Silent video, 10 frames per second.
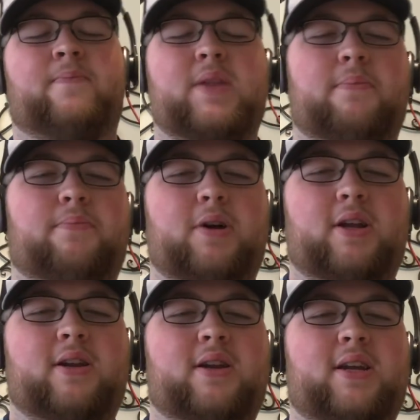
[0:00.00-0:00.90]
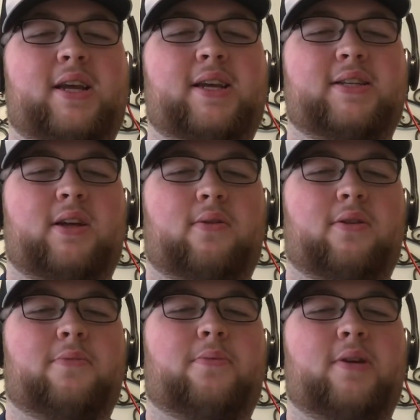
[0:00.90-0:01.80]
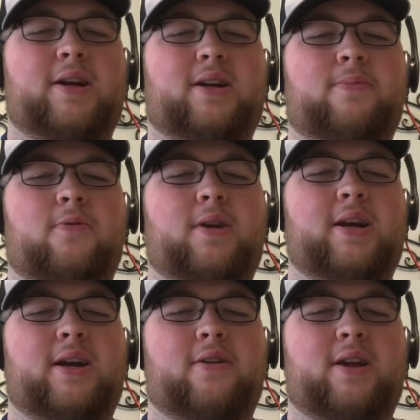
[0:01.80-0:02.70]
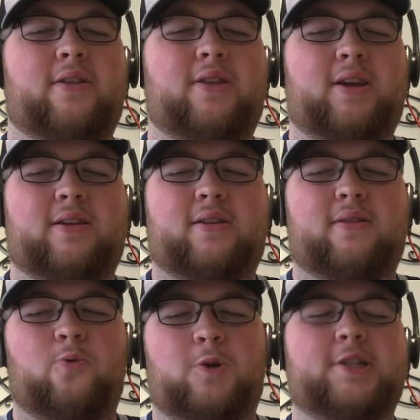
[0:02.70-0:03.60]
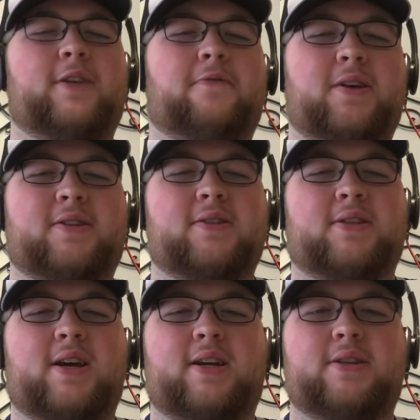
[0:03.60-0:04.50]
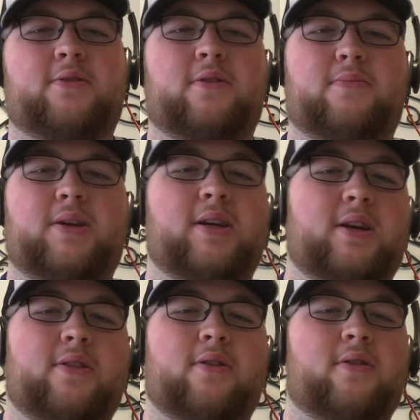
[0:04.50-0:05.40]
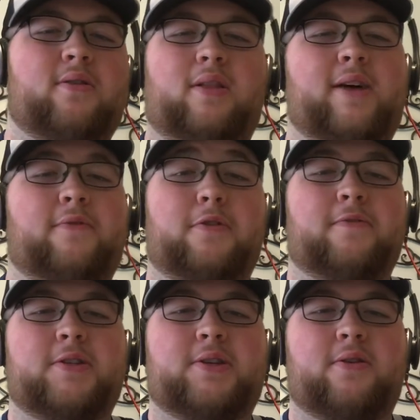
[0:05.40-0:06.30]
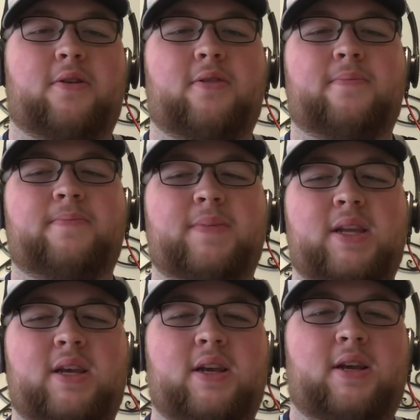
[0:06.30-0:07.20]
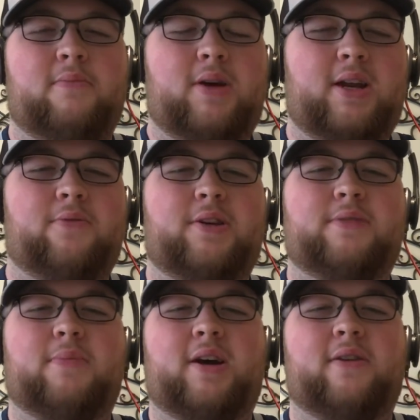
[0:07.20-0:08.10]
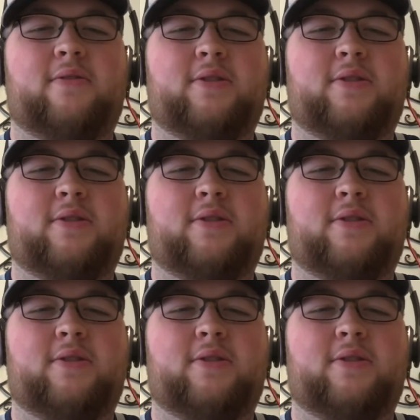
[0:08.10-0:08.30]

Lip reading: but he's a little predictable right now, and I think once he fixes that, he's going to be another level of a star. But anyways, my